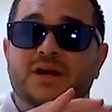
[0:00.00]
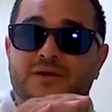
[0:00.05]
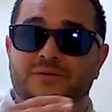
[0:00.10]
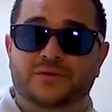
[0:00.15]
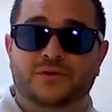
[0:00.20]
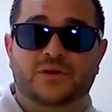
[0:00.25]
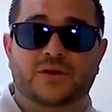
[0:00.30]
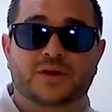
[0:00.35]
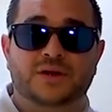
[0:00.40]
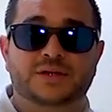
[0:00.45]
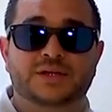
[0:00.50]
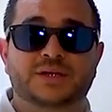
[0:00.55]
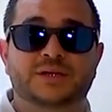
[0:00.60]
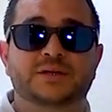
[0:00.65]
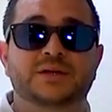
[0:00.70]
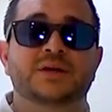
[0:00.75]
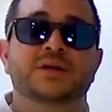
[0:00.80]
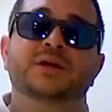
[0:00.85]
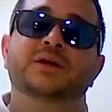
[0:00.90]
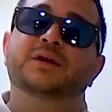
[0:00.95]
cover on
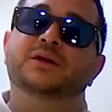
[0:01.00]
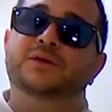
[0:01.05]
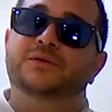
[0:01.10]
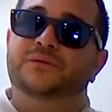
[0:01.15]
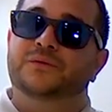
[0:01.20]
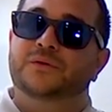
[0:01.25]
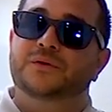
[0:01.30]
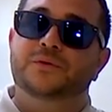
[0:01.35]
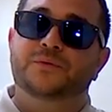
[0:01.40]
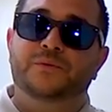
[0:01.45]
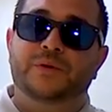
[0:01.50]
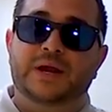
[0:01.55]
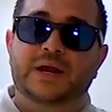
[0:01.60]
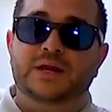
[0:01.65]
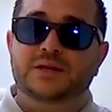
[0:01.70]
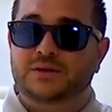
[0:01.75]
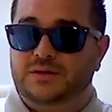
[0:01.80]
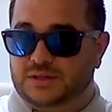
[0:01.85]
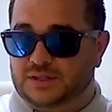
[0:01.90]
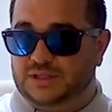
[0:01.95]
it. Good for the
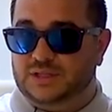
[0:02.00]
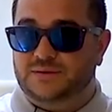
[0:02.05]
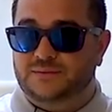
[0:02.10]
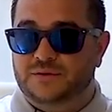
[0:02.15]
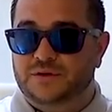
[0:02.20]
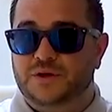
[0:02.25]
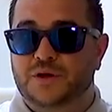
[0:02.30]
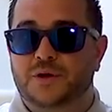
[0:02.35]
rain. You can leave it